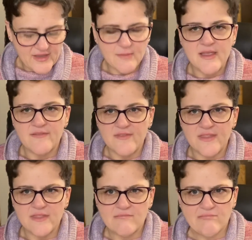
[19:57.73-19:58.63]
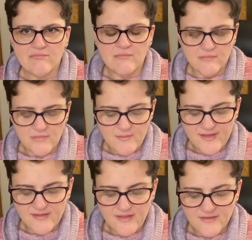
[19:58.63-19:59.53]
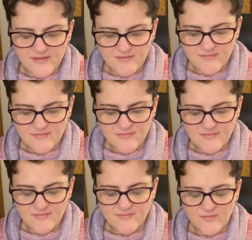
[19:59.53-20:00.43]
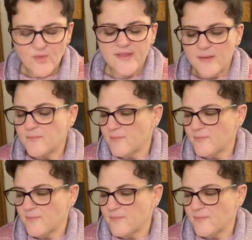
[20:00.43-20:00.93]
can make it fit, it makes sense. We'll see.